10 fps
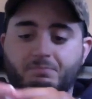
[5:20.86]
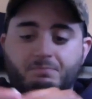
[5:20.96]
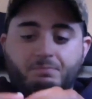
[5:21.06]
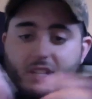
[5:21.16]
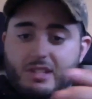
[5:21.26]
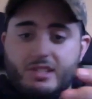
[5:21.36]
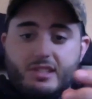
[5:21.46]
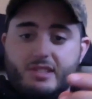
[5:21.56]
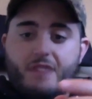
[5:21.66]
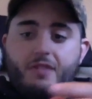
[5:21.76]
this is the
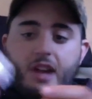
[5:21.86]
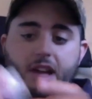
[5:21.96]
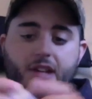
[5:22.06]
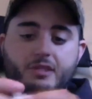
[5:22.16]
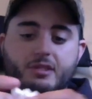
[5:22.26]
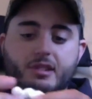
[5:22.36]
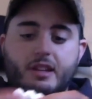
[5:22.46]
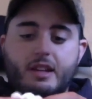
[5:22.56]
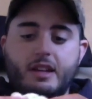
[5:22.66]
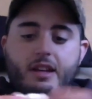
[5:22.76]
stuff that I use.
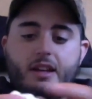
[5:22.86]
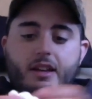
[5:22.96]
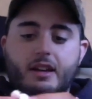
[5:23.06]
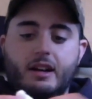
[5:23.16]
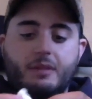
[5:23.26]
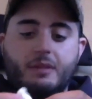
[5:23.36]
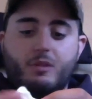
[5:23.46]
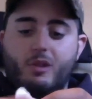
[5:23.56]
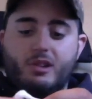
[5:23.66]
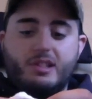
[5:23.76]
And it
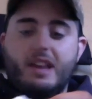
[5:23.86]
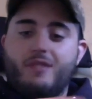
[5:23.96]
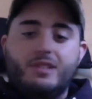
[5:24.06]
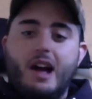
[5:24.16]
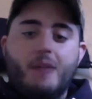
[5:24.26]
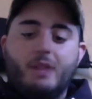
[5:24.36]
works every time,